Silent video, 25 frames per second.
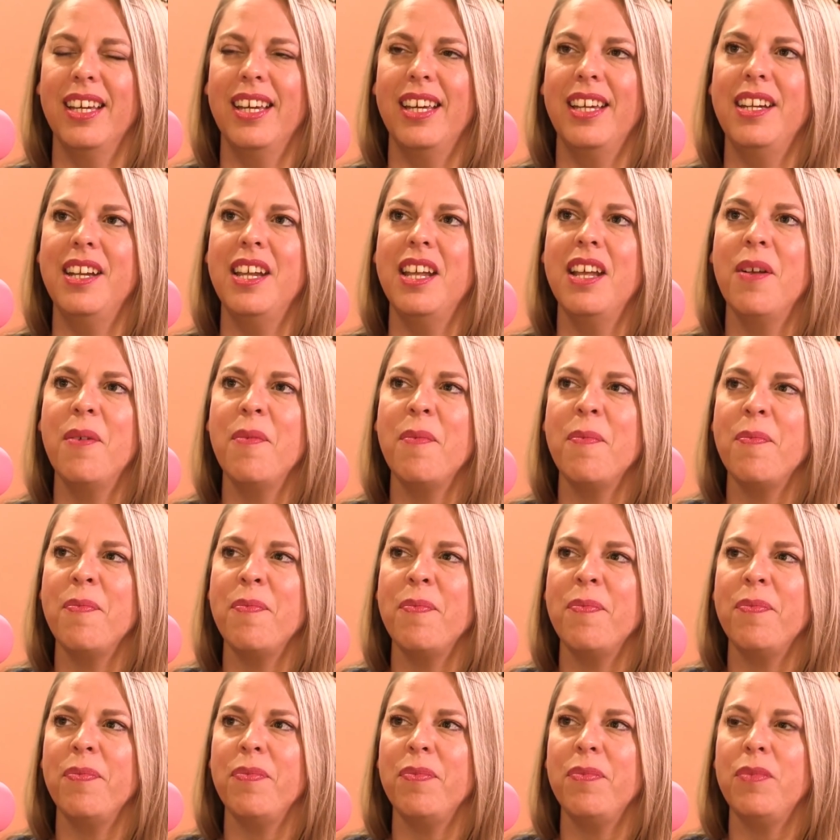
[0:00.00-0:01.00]
And,
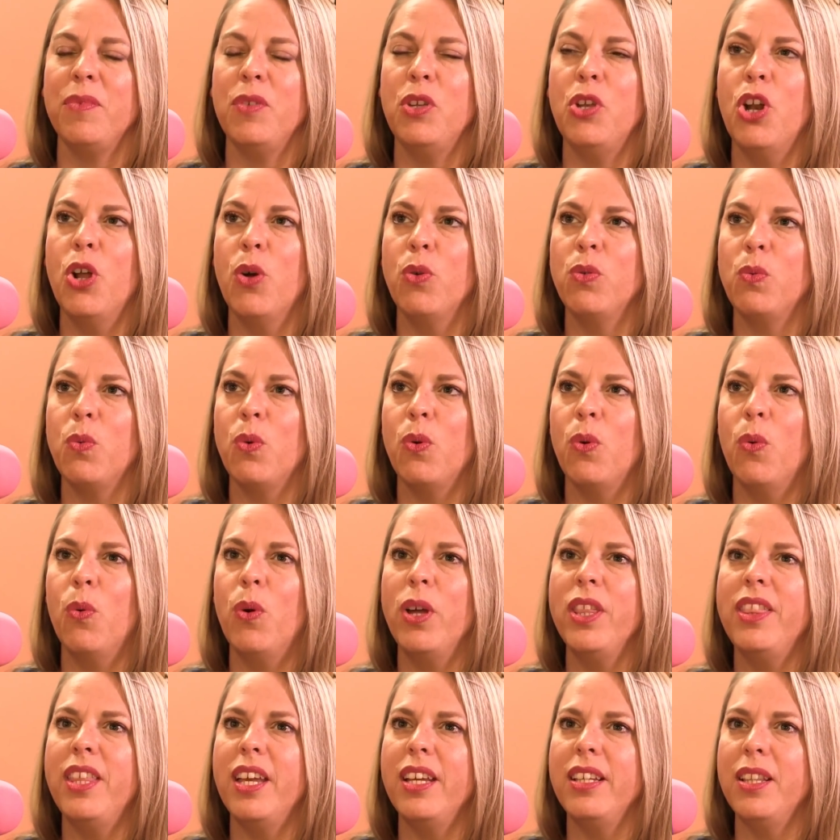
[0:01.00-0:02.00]
you know,
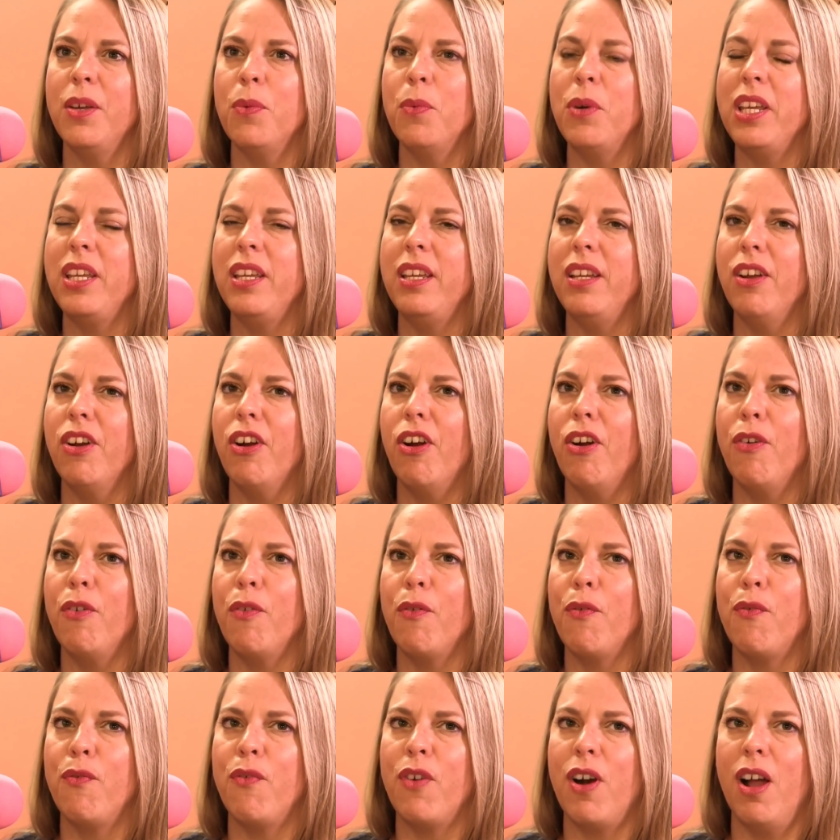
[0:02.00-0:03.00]
one thing that we hear
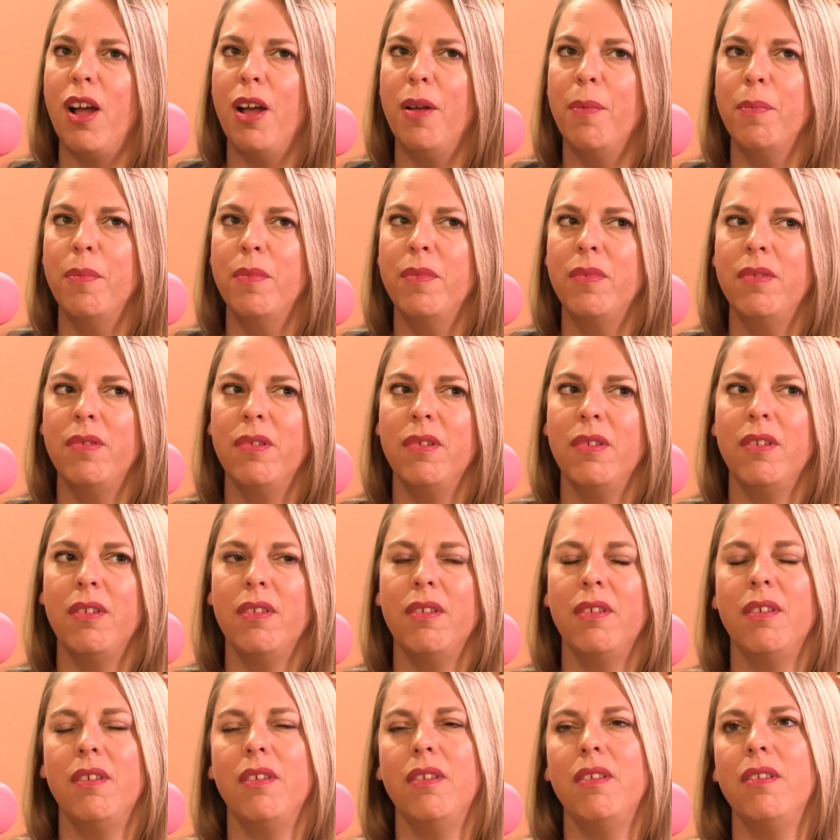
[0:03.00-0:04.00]
from
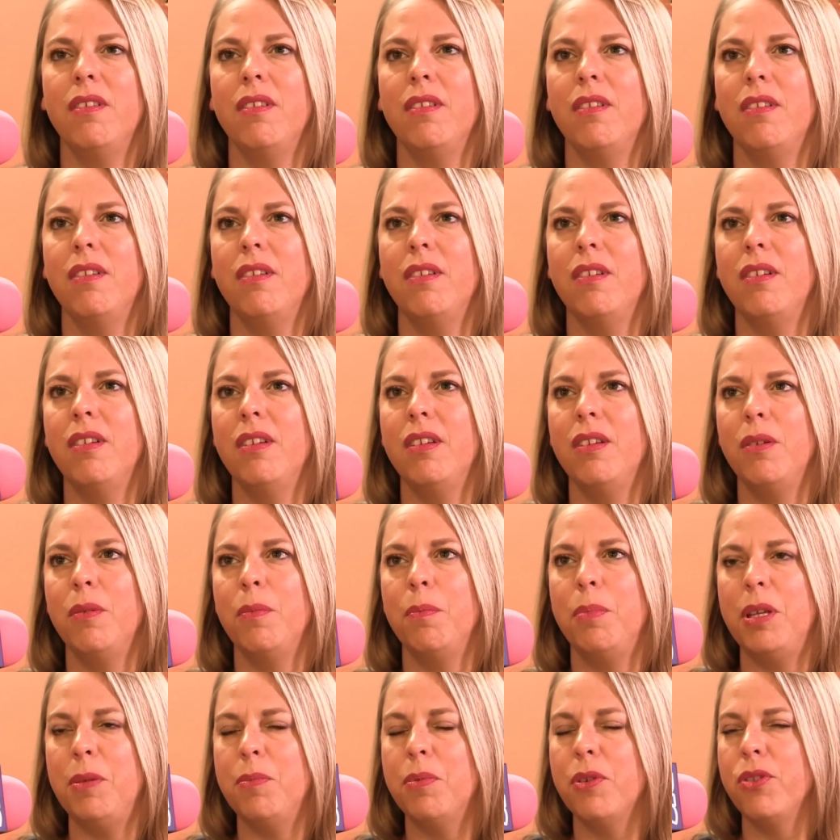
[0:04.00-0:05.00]

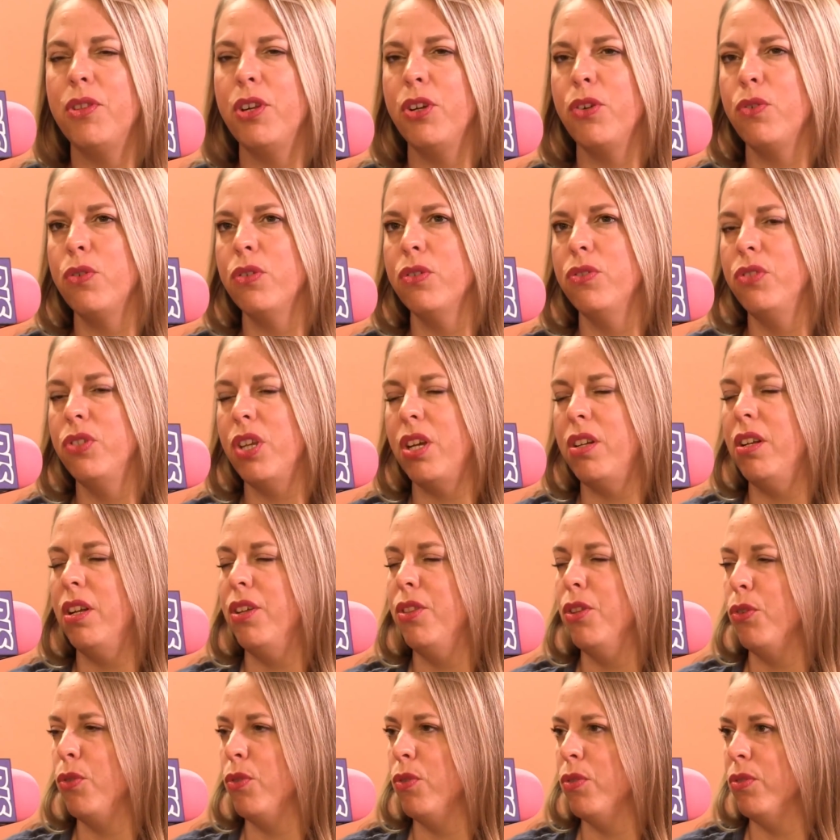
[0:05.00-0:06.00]
people that cruise on
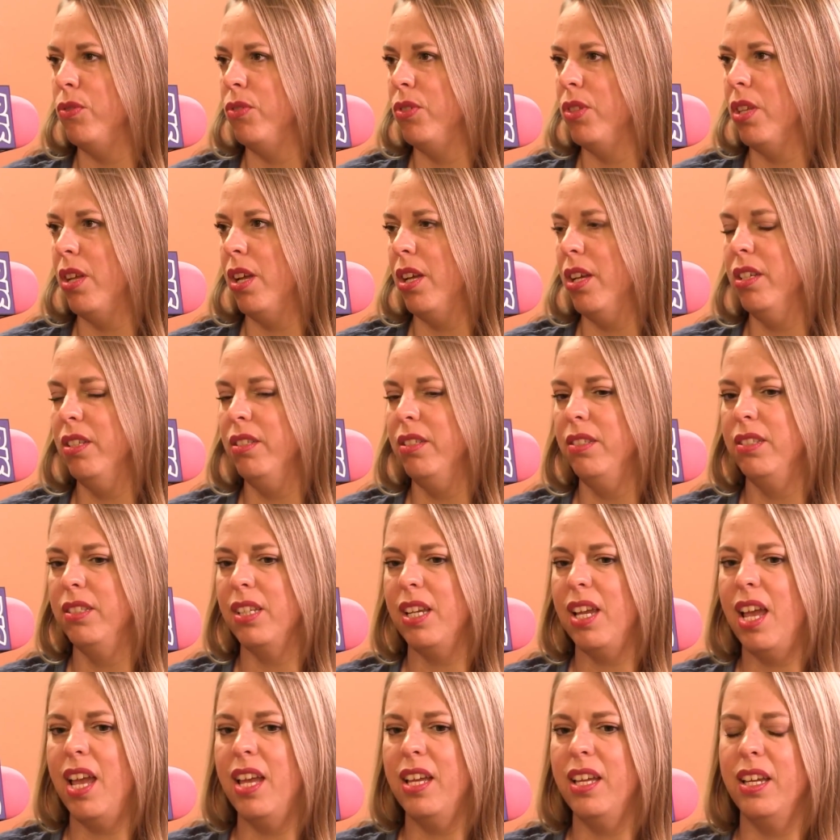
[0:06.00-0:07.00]
other cruise lines
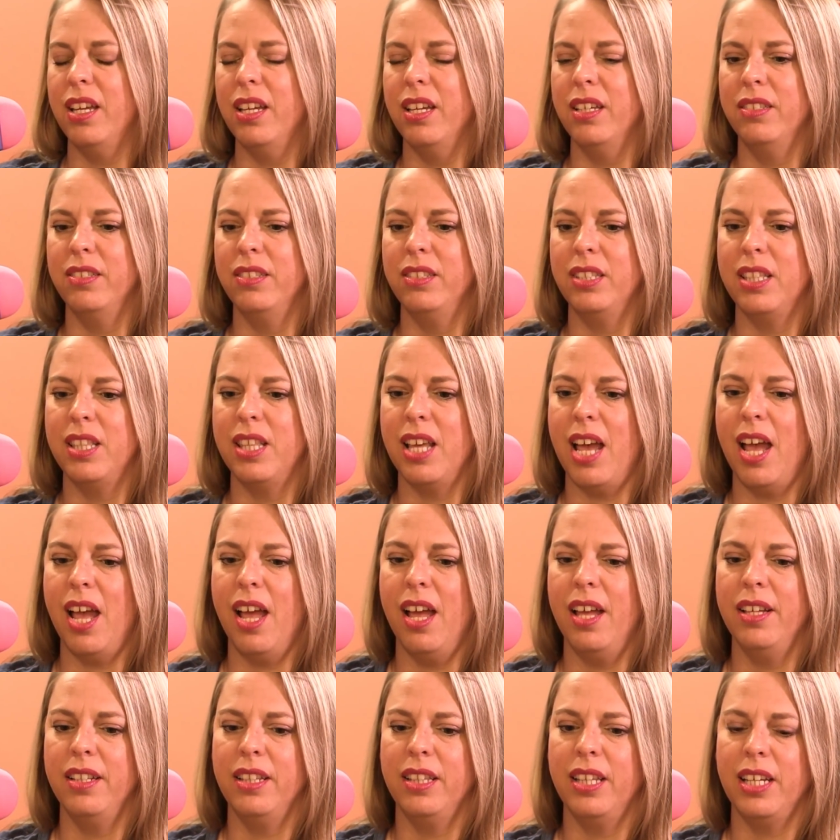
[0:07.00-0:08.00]
is
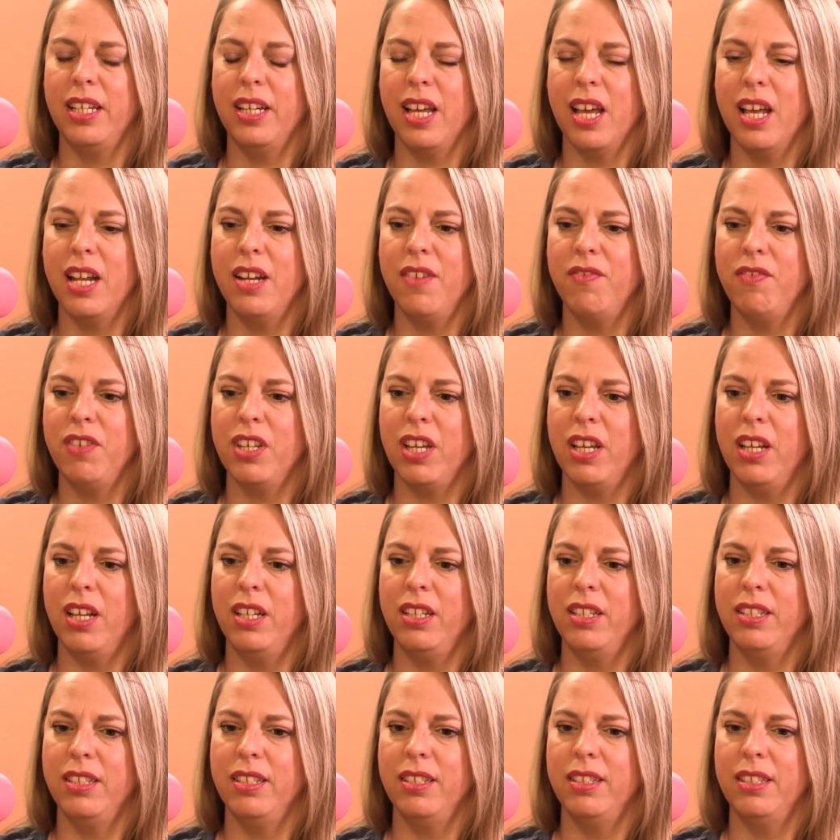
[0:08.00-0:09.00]
that they kind of
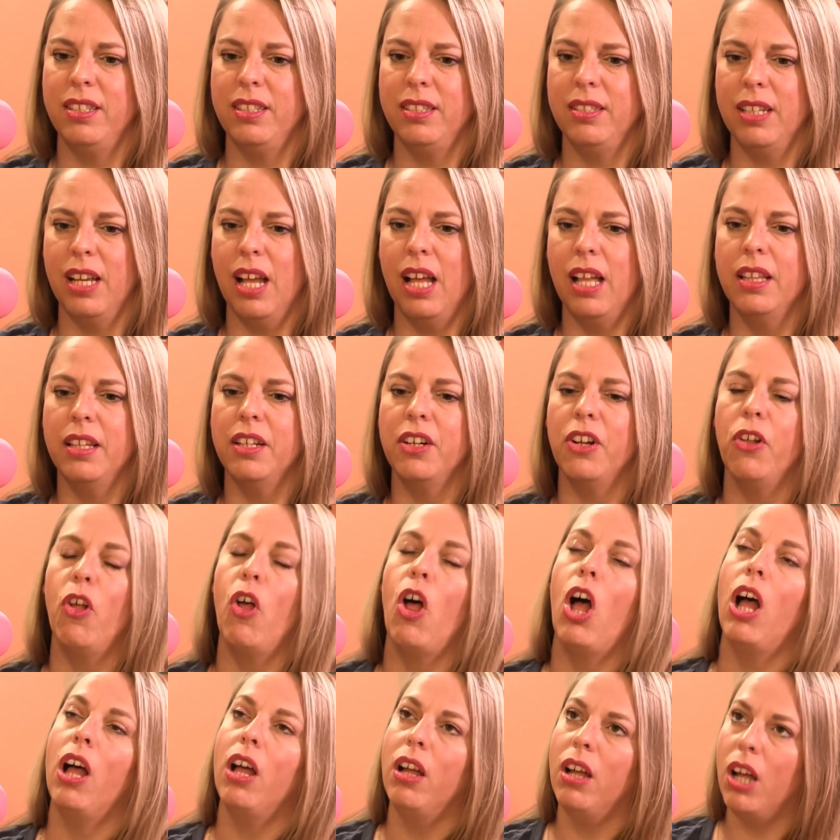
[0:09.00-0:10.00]
get a
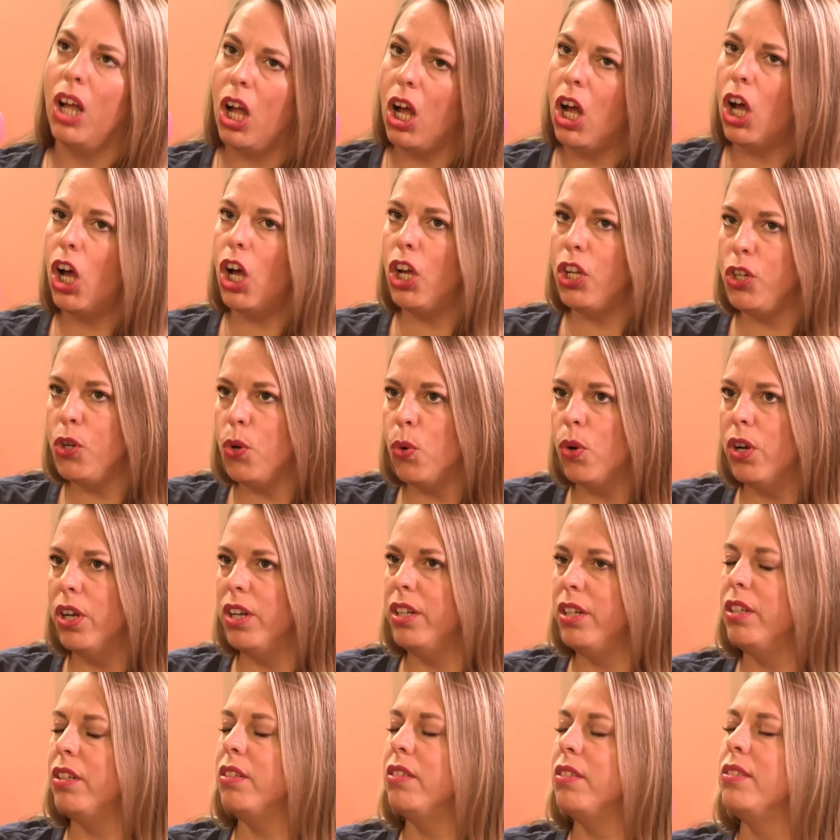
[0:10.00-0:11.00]
little
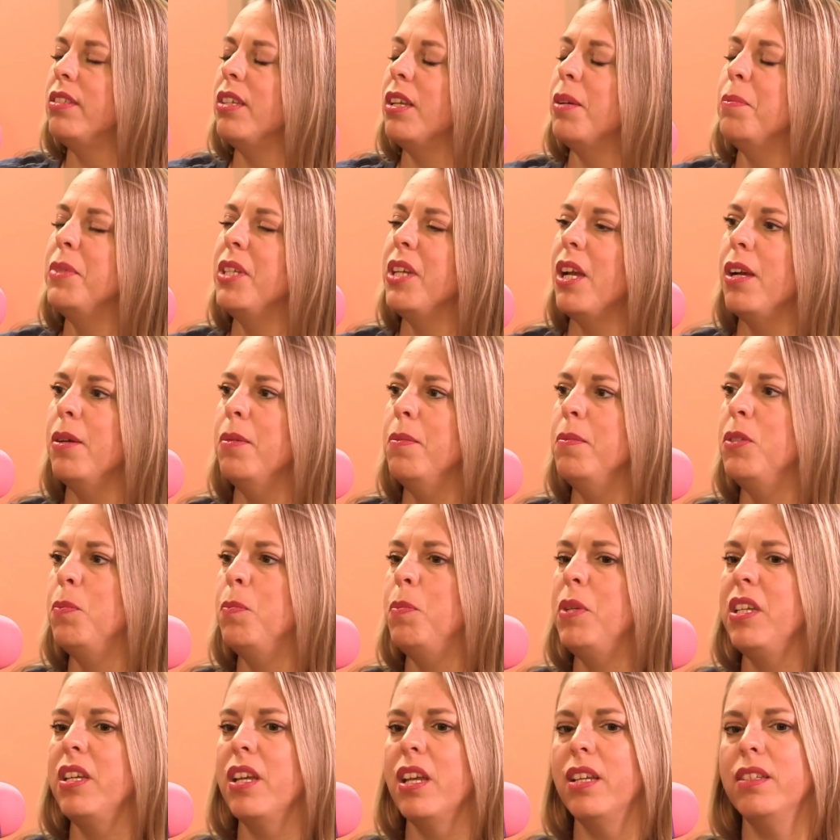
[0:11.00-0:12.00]
annoyed sometimes
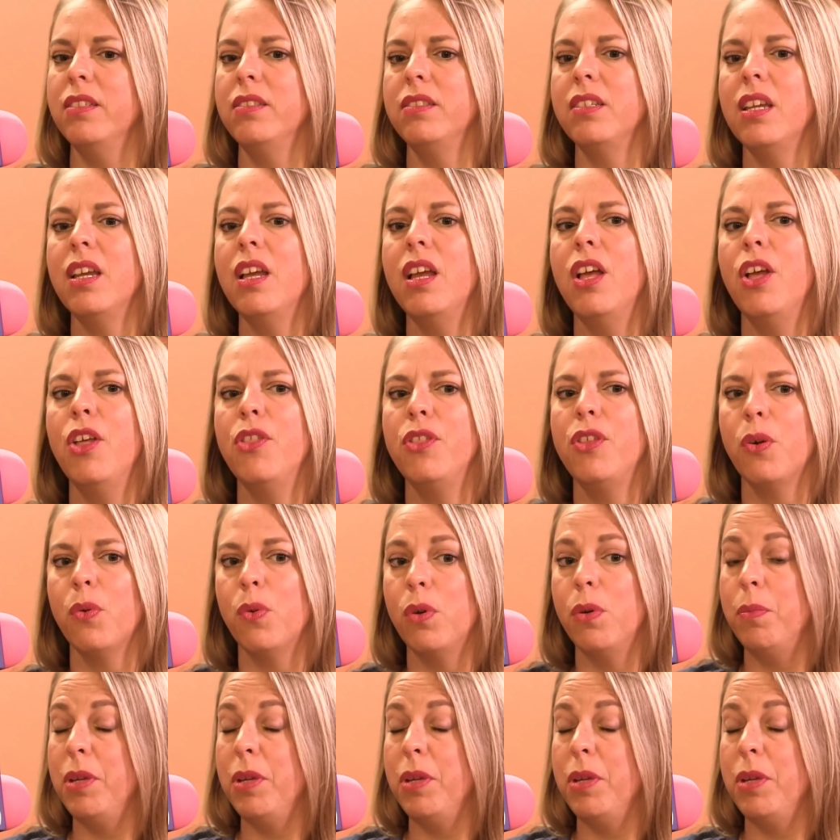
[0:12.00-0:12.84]
because there will